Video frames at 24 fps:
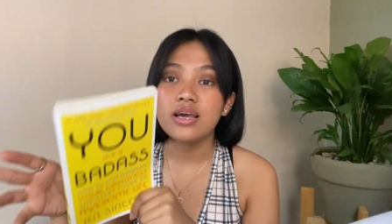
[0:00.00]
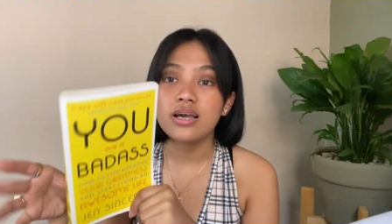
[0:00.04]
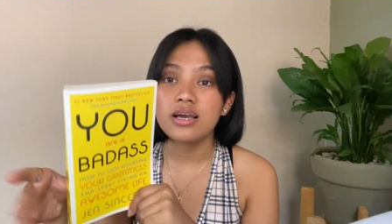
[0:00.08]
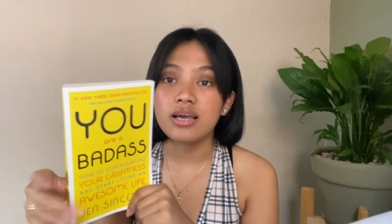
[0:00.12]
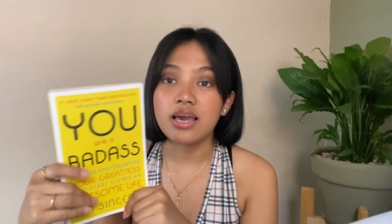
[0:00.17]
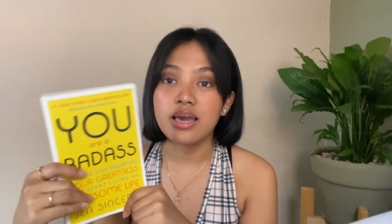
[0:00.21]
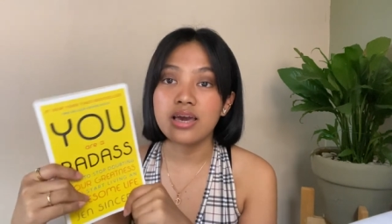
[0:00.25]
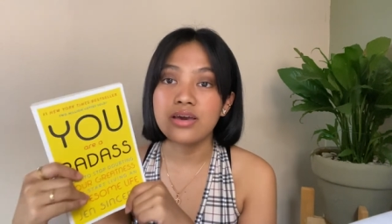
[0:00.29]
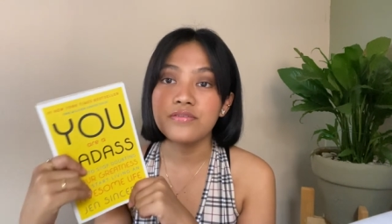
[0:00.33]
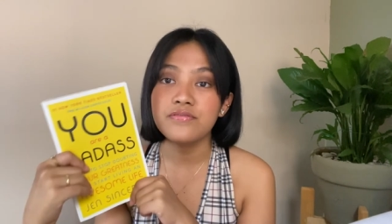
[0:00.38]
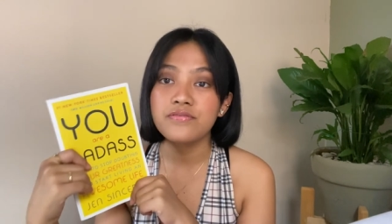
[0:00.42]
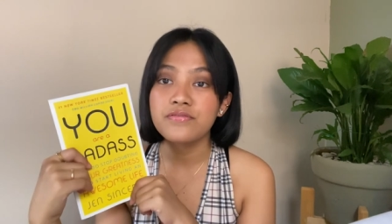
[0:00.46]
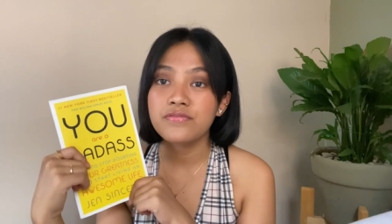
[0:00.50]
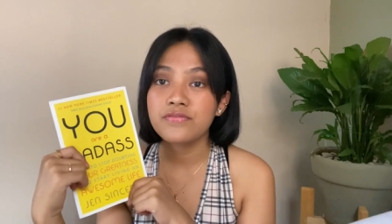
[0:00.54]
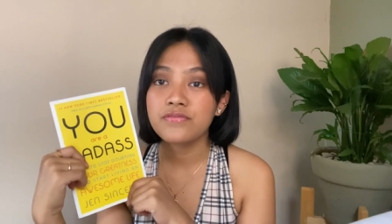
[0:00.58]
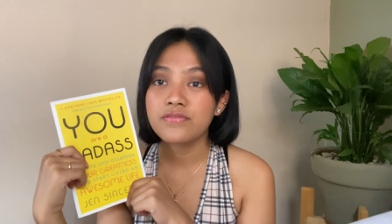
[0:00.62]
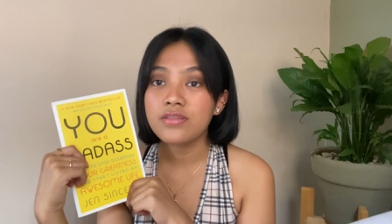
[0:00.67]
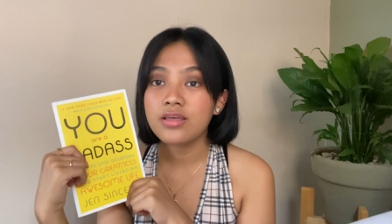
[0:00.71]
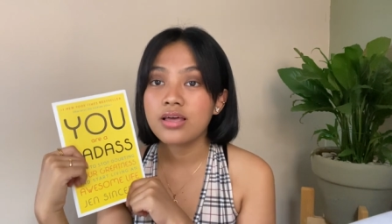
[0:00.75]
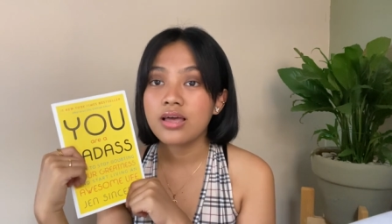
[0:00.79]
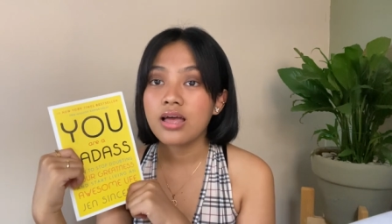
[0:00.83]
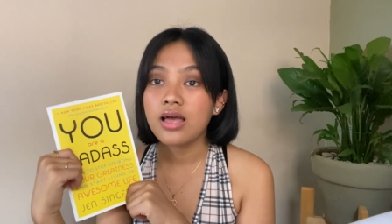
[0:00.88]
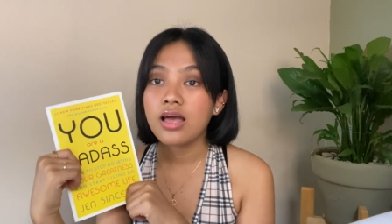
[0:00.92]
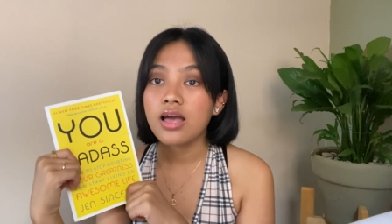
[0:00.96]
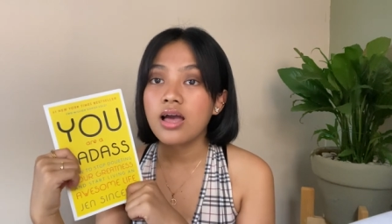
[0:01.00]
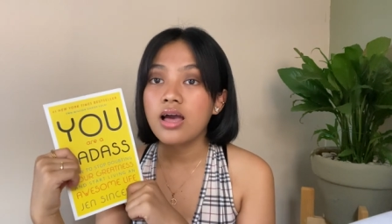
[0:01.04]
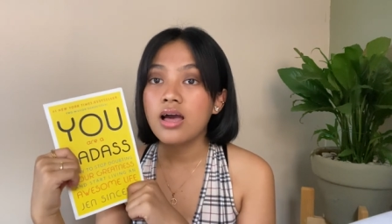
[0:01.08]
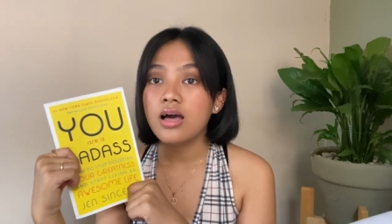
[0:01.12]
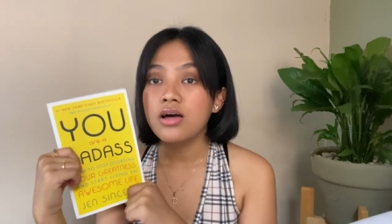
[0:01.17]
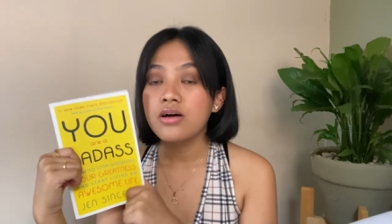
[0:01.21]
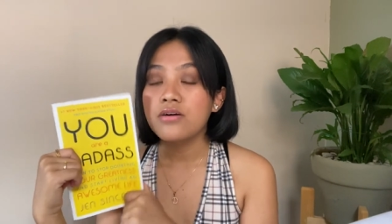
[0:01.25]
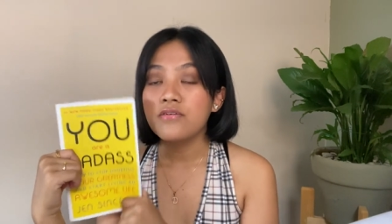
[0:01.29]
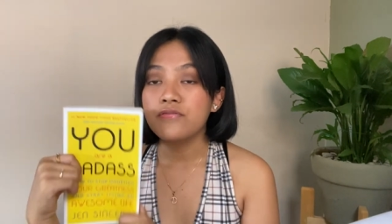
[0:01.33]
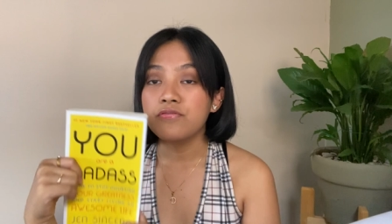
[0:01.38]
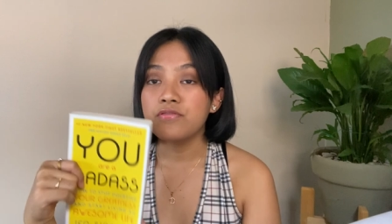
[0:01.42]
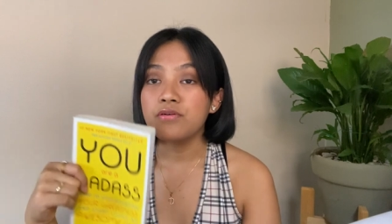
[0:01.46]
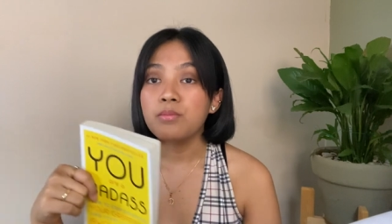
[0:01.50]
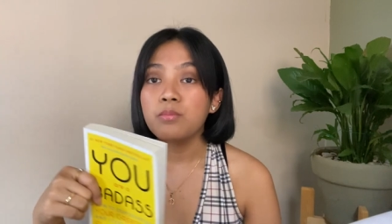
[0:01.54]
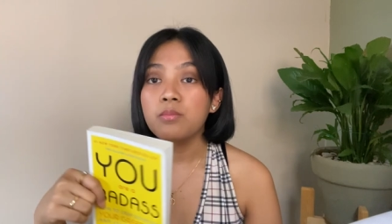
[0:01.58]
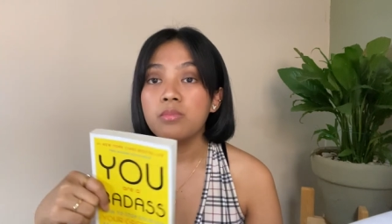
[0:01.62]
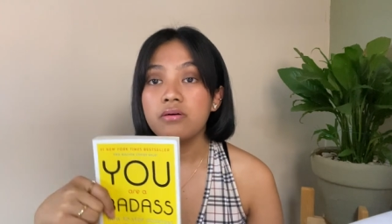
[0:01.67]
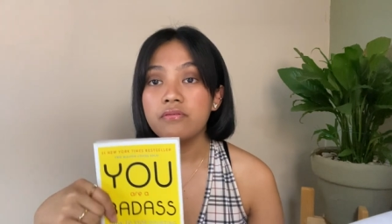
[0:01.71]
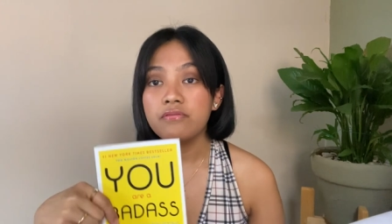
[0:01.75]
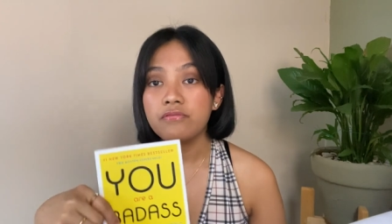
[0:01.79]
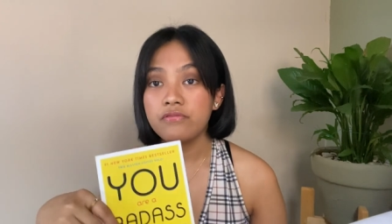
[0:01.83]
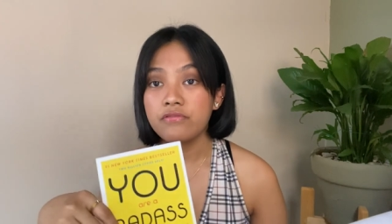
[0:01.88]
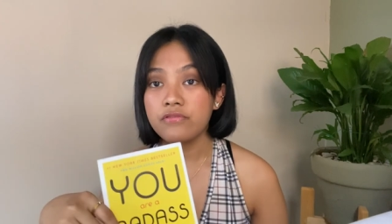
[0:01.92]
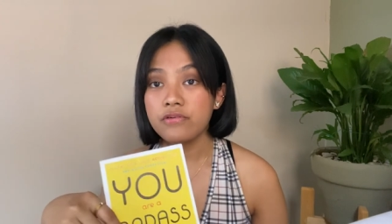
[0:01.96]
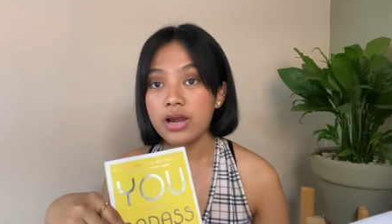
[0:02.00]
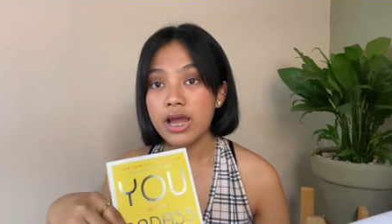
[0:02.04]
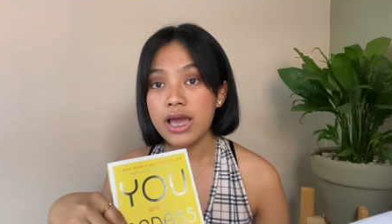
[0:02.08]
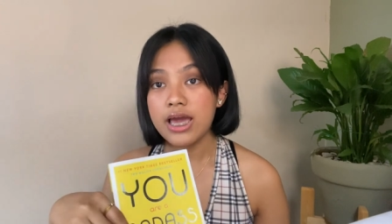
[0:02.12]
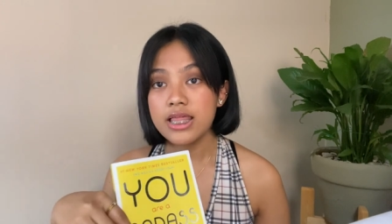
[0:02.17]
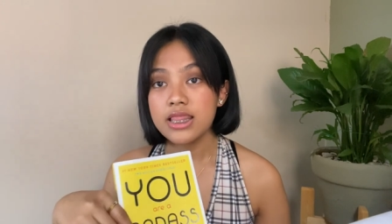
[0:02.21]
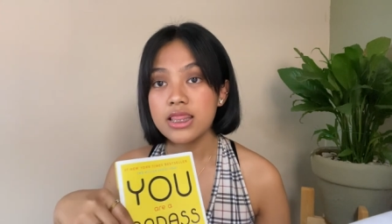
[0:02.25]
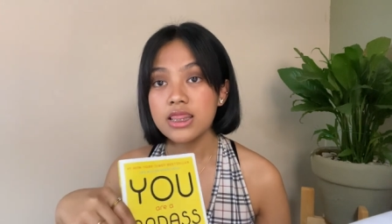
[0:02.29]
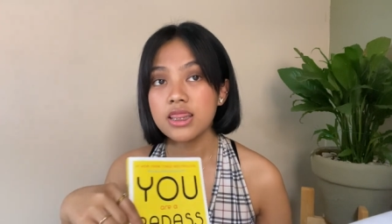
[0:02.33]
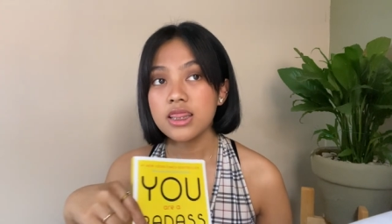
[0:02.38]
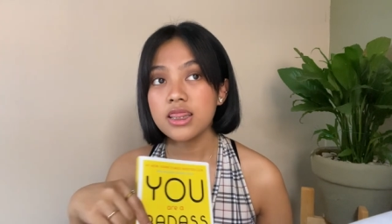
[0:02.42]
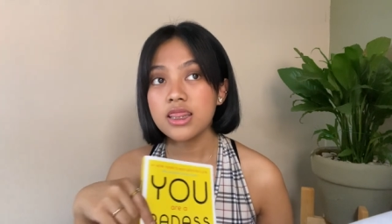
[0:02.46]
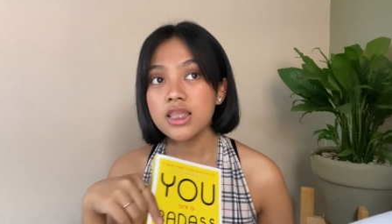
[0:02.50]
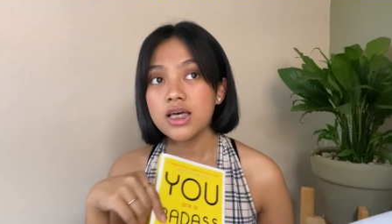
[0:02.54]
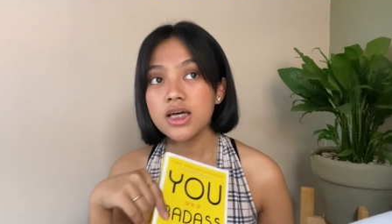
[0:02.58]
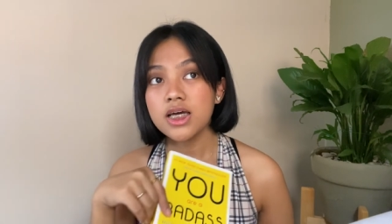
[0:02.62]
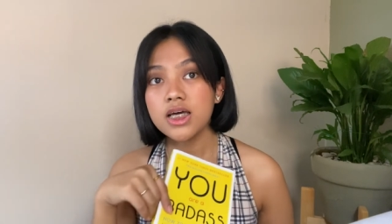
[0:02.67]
a gift from a friend.